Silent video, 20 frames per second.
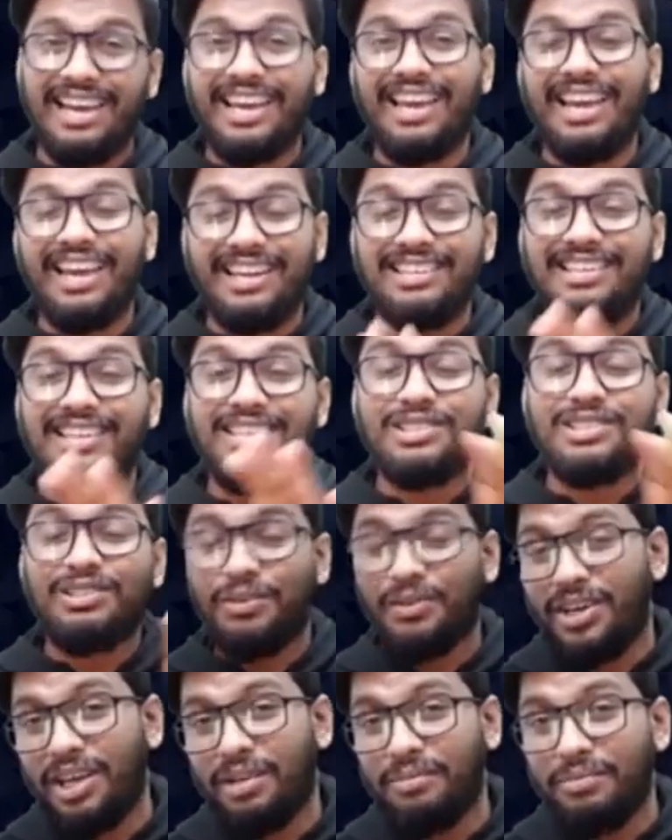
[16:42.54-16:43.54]
Again, that's
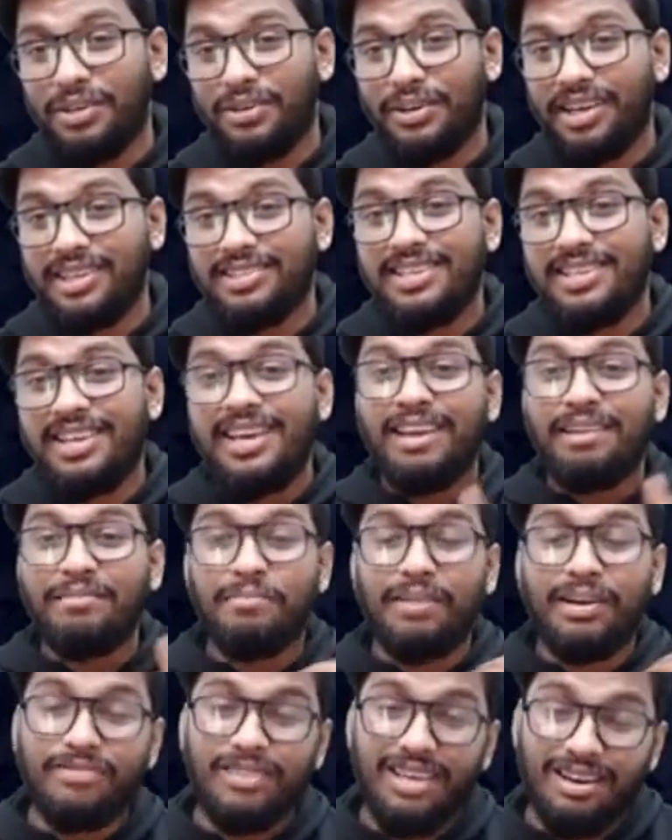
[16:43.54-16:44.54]
totally up to you guys.
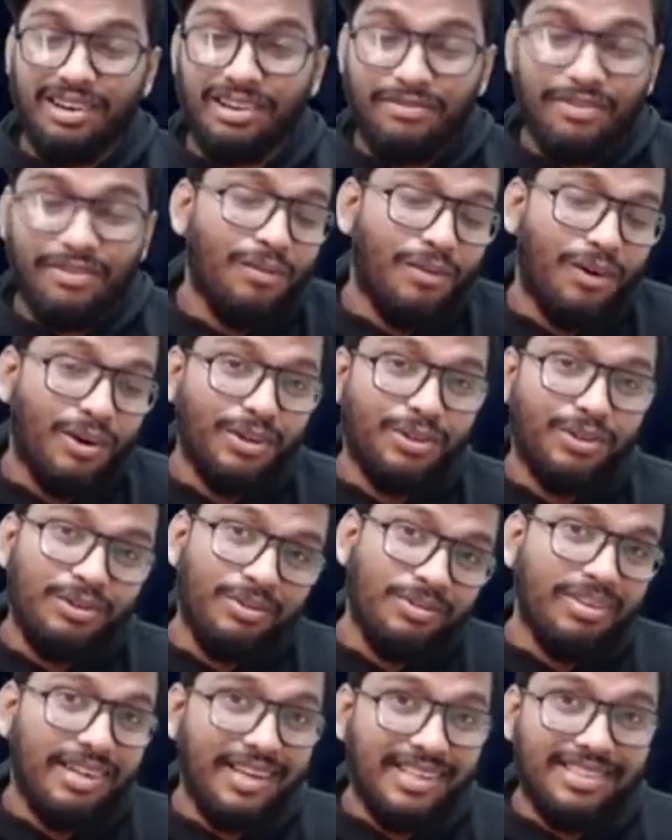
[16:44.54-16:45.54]
But if you if you want to,
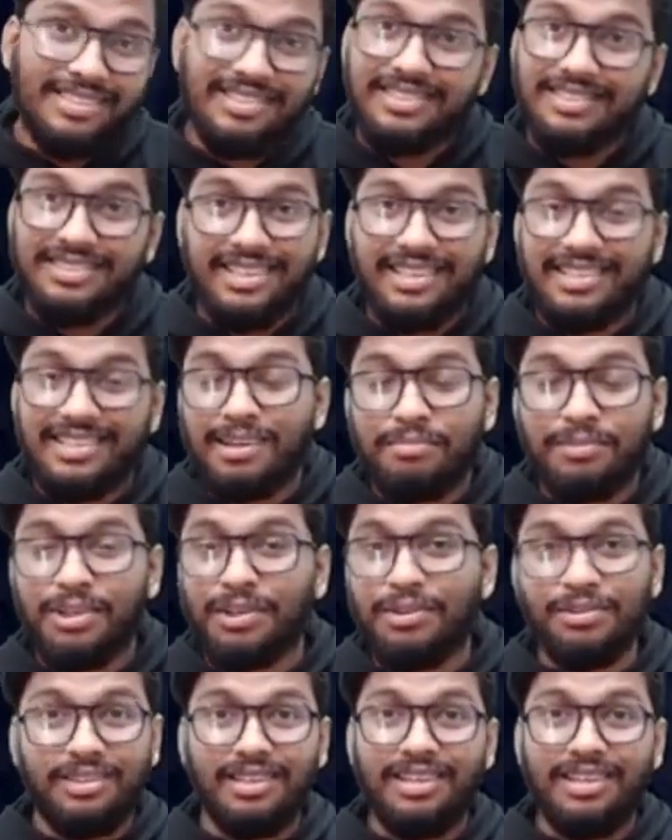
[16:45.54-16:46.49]
it's it's up to you.